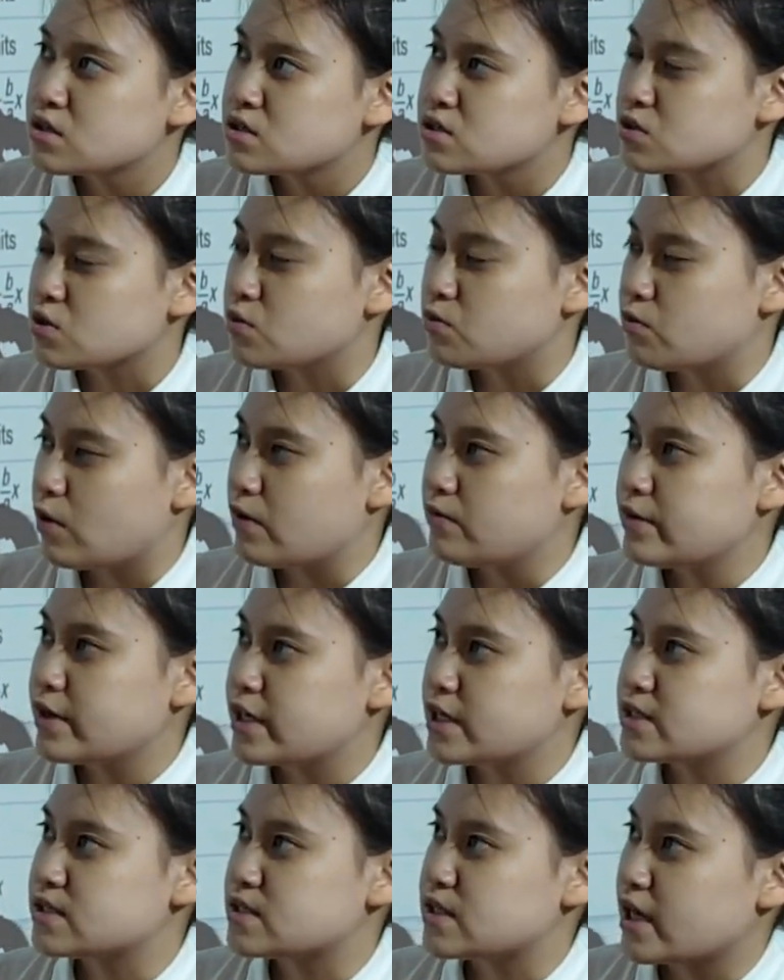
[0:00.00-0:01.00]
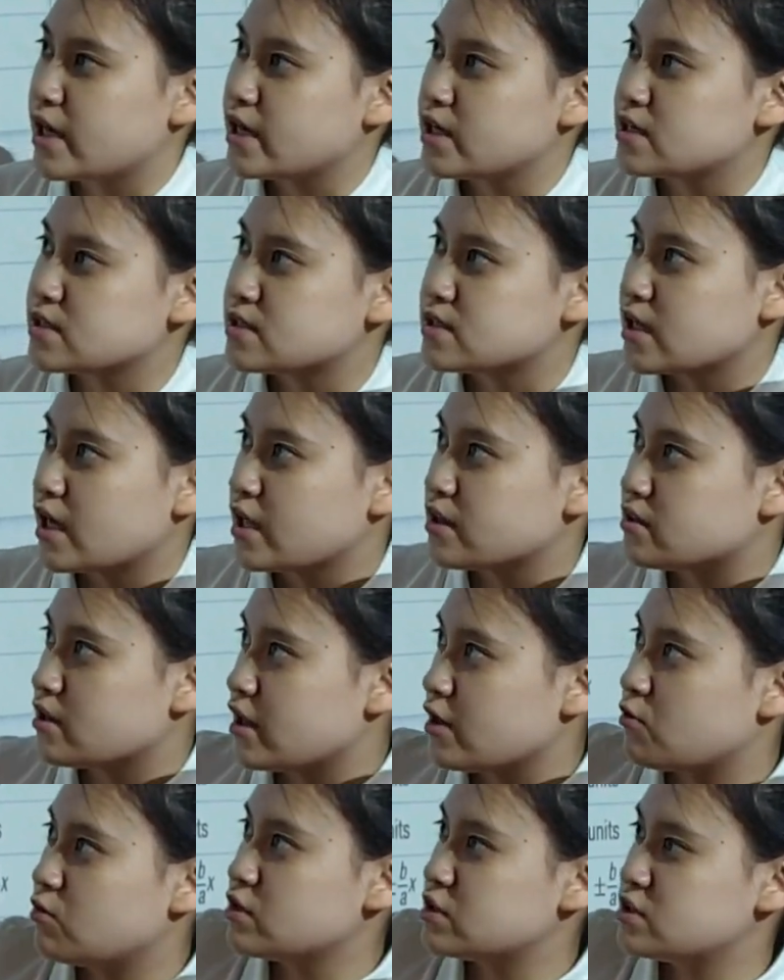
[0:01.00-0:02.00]
So what we can say is that
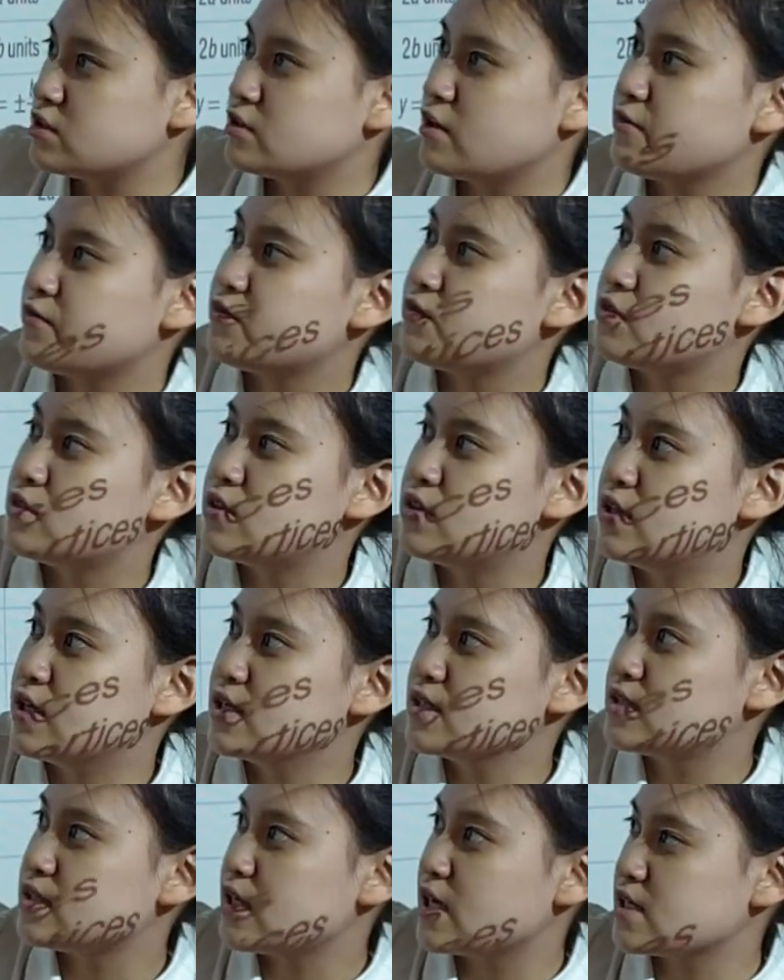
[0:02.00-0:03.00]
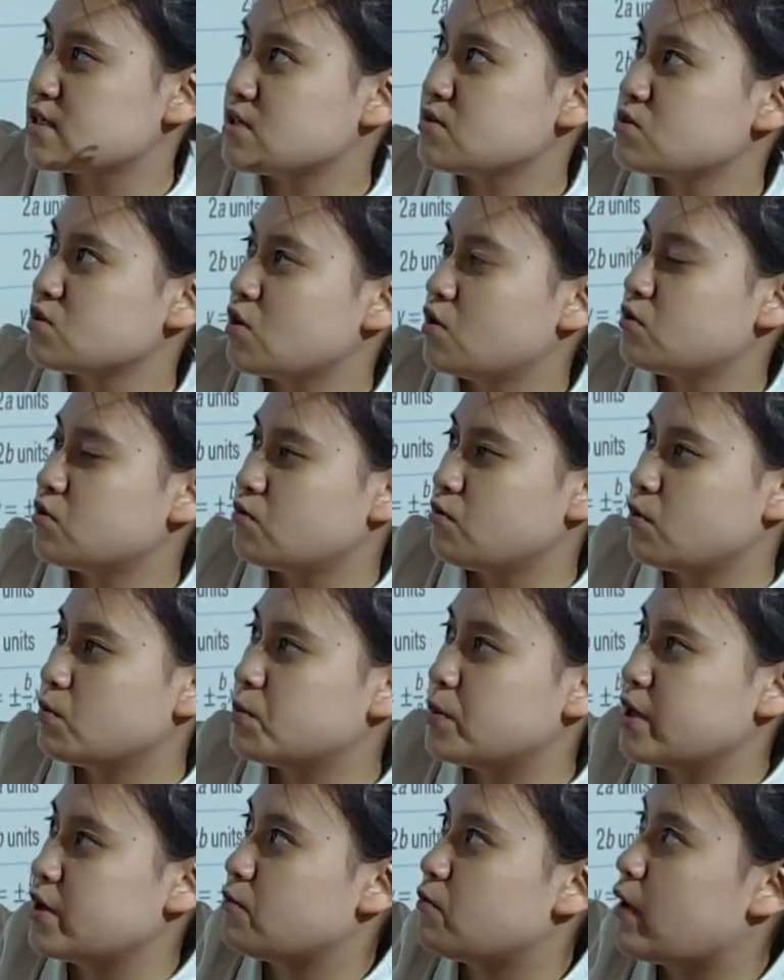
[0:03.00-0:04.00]
the equation of this asymptote will
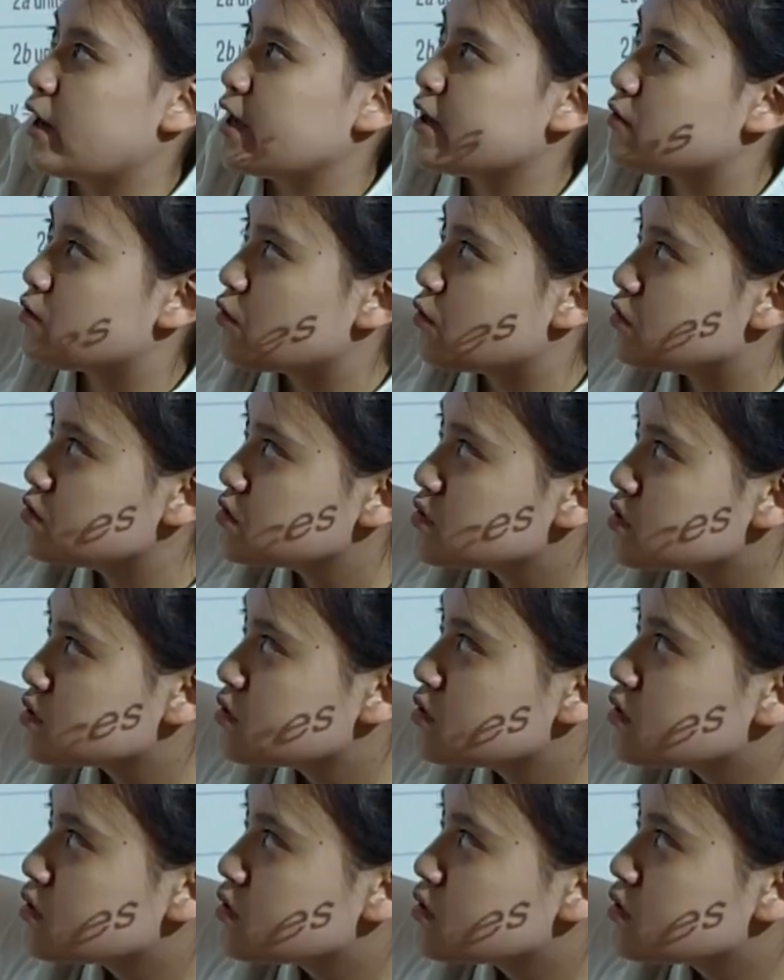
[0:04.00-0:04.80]
be y equals